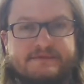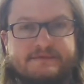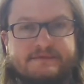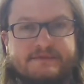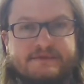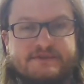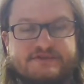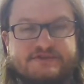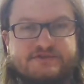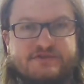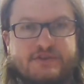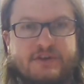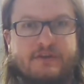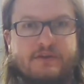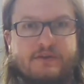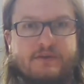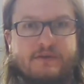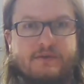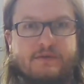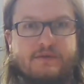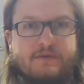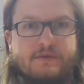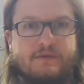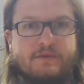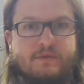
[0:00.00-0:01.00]

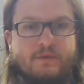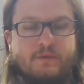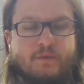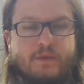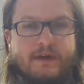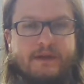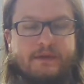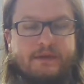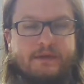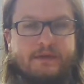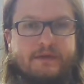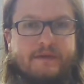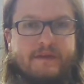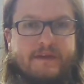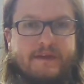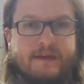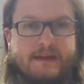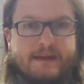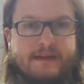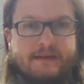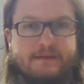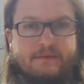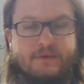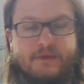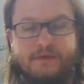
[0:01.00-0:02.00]
struggle with
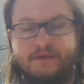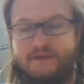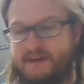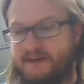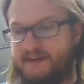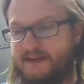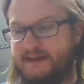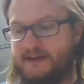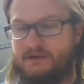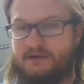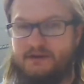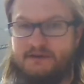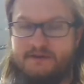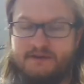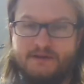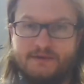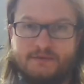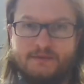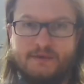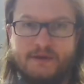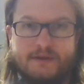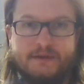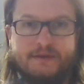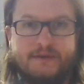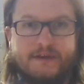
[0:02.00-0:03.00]
the character,
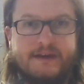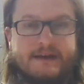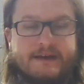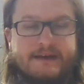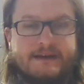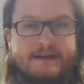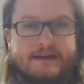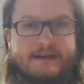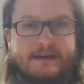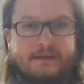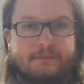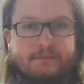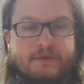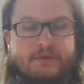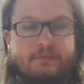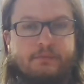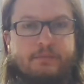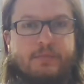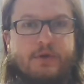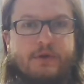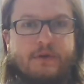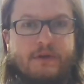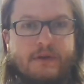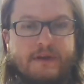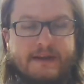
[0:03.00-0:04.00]
with the
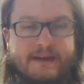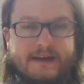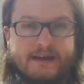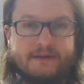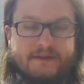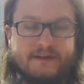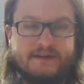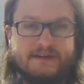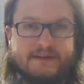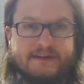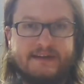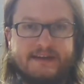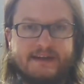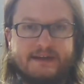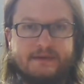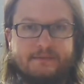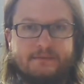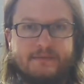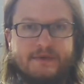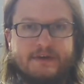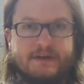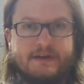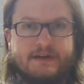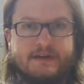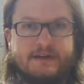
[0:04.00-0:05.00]
bully on the
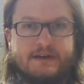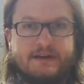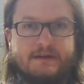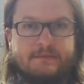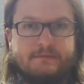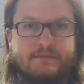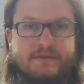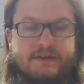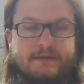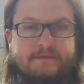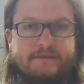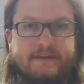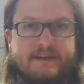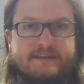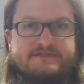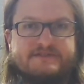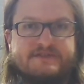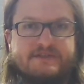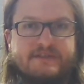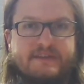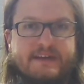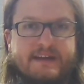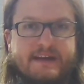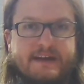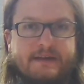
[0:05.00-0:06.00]
team. But
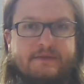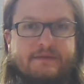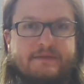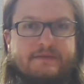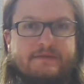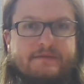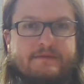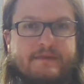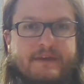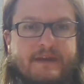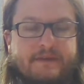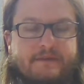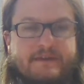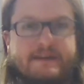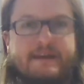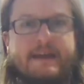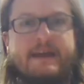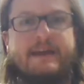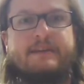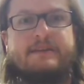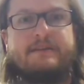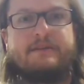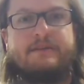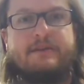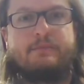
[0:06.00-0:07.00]
eventually at the
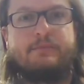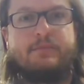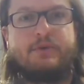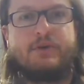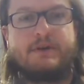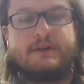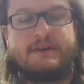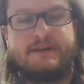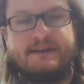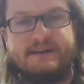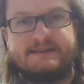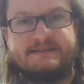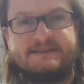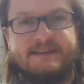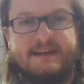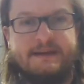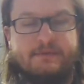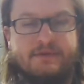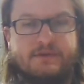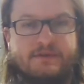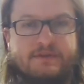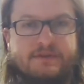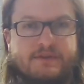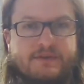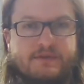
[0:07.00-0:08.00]
end of the book, he's
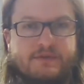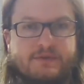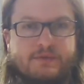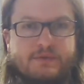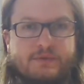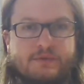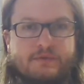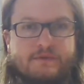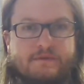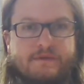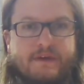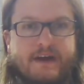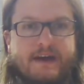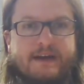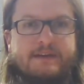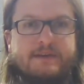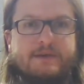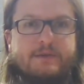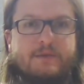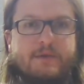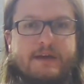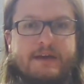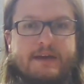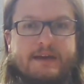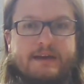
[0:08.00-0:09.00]
able to find a
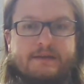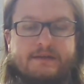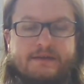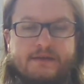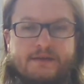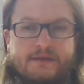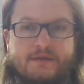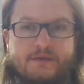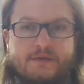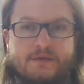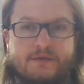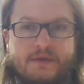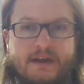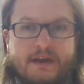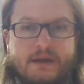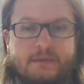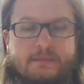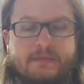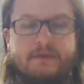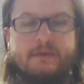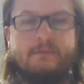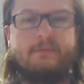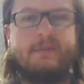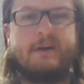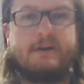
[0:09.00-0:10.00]
way to kind of be
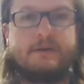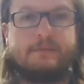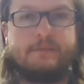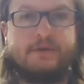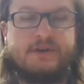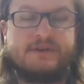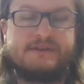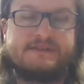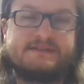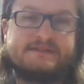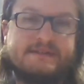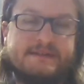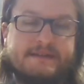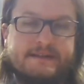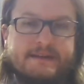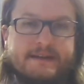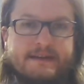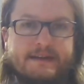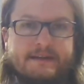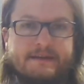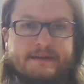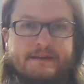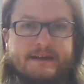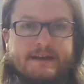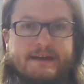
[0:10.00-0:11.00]
the better person
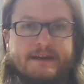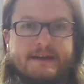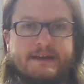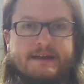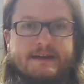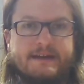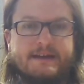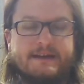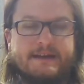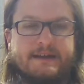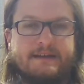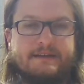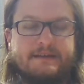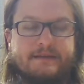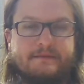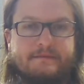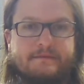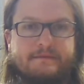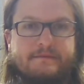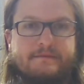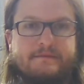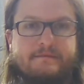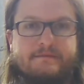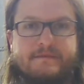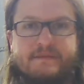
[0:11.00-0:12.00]
and
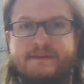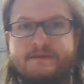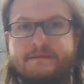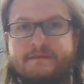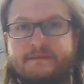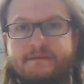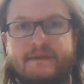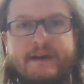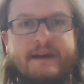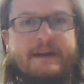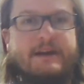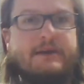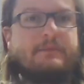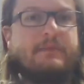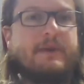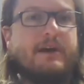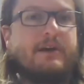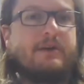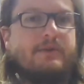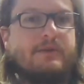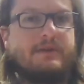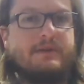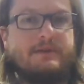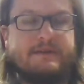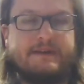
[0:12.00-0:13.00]
invite him
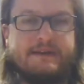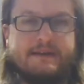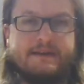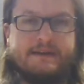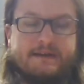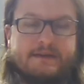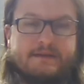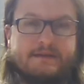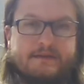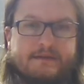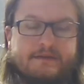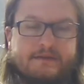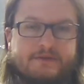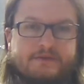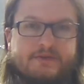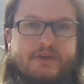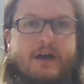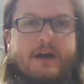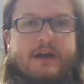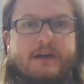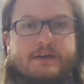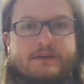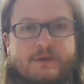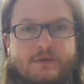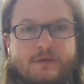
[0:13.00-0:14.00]
out and
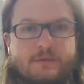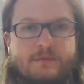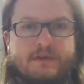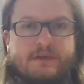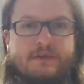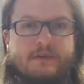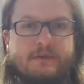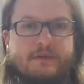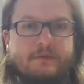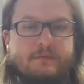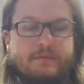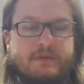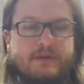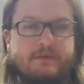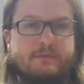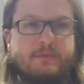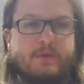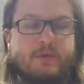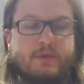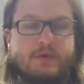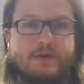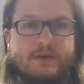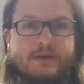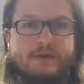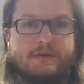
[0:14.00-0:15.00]
talk to him a little bit
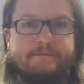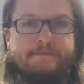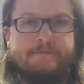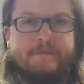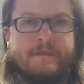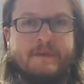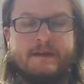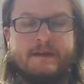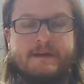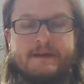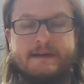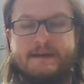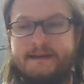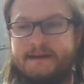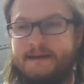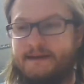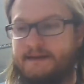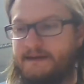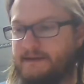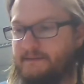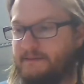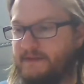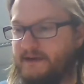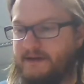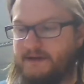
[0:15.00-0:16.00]
more
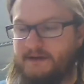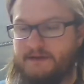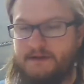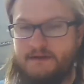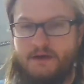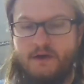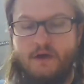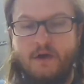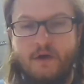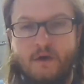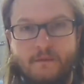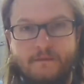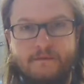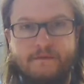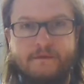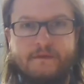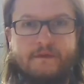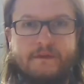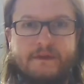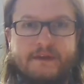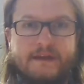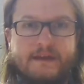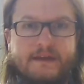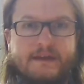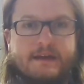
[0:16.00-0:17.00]
and
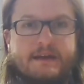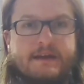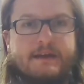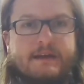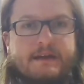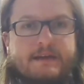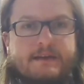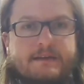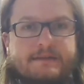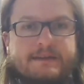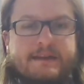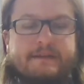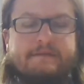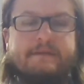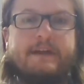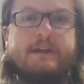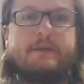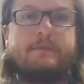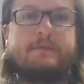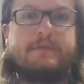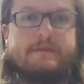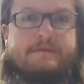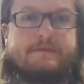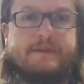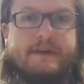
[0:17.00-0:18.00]
hopefully
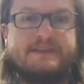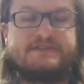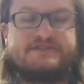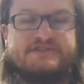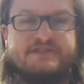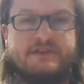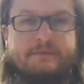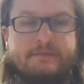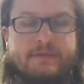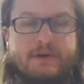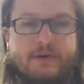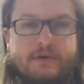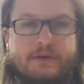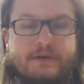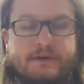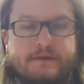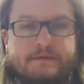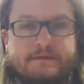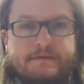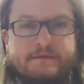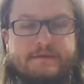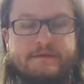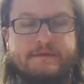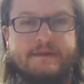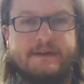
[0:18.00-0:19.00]
develop a friendship out
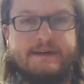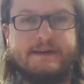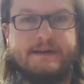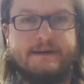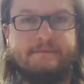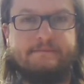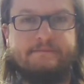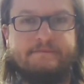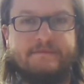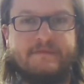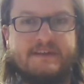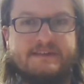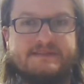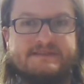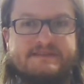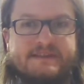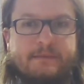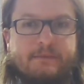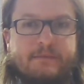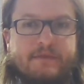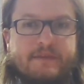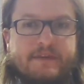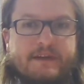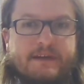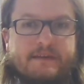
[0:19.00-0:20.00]
of
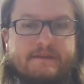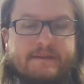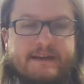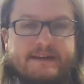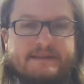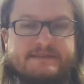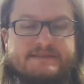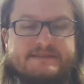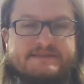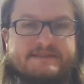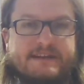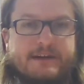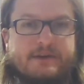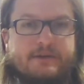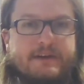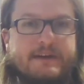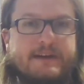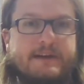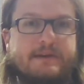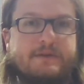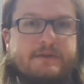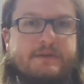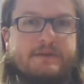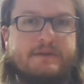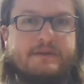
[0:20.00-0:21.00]
something that started
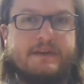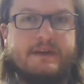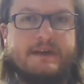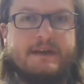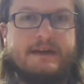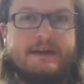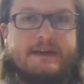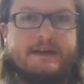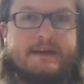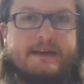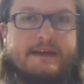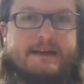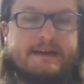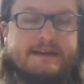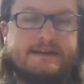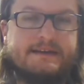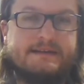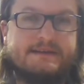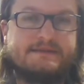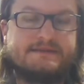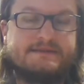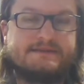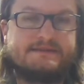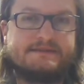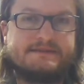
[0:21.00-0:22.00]
out
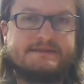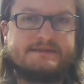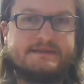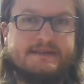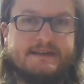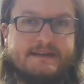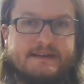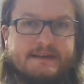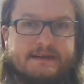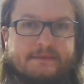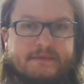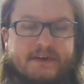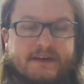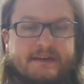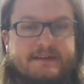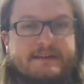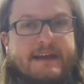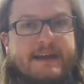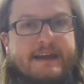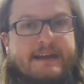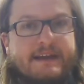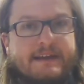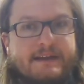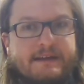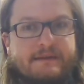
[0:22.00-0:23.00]
as a
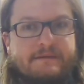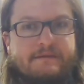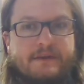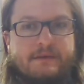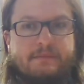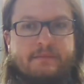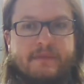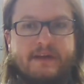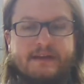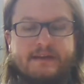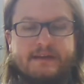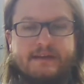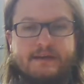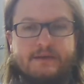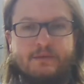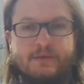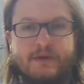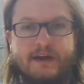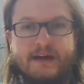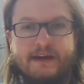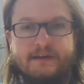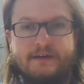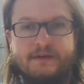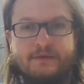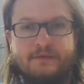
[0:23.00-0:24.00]
negative and making
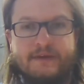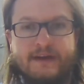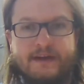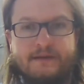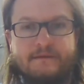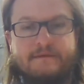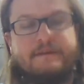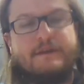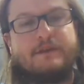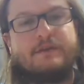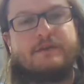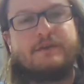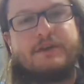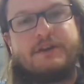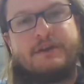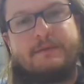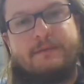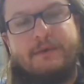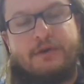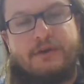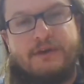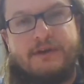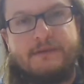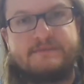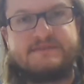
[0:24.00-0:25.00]
Rhino not feel good
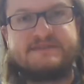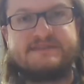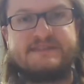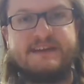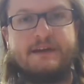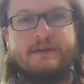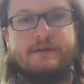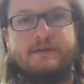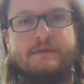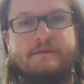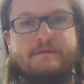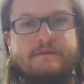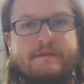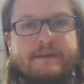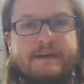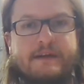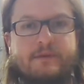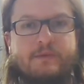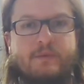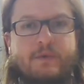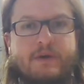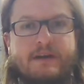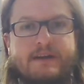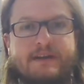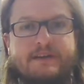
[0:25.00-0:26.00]
about himself
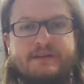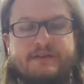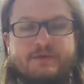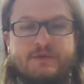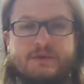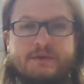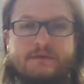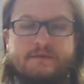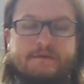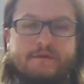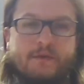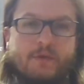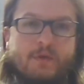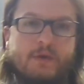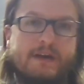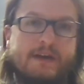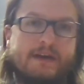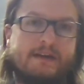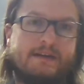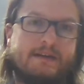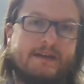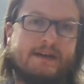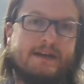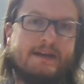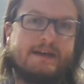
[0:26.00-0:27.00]
and wanting to
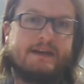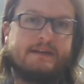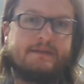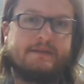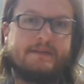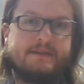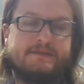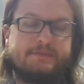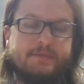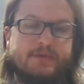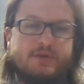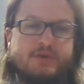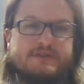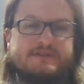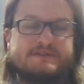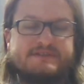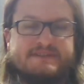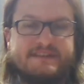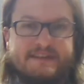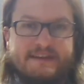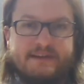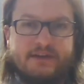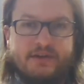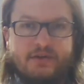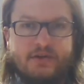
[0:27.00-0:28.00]
avoid this
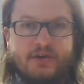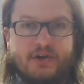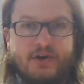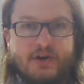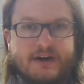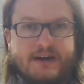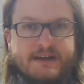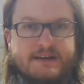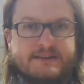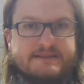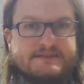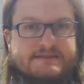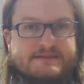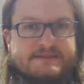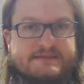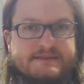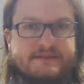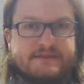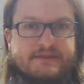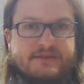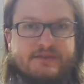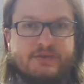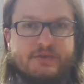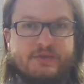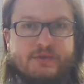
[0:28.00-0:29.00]
person at all costs
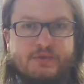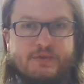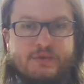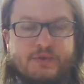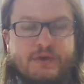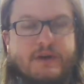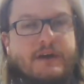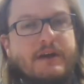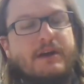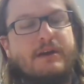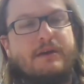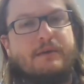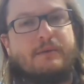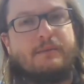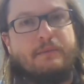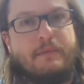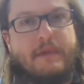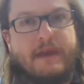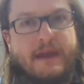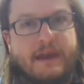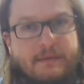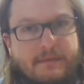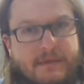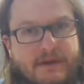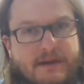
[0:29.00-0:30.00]
to
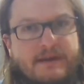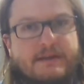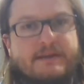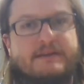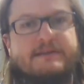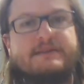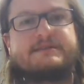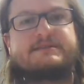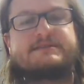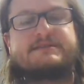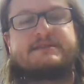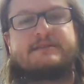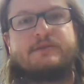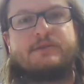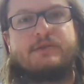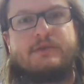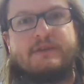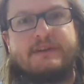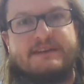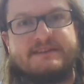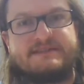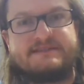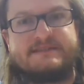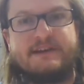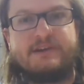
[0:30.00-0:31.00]
maybe
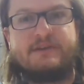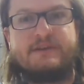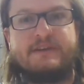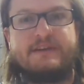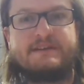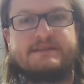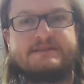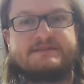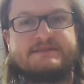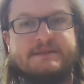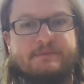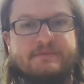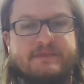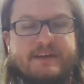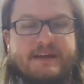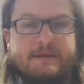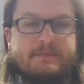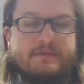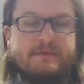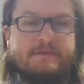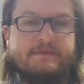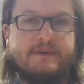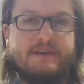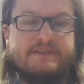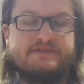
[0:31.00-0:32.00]
slowly starting some type
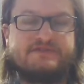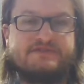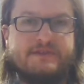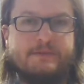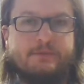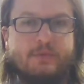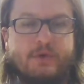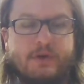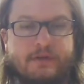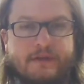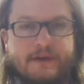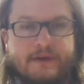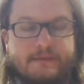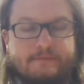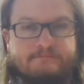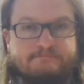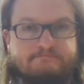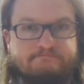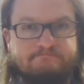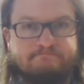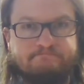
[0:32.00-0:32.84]
of friendship with him.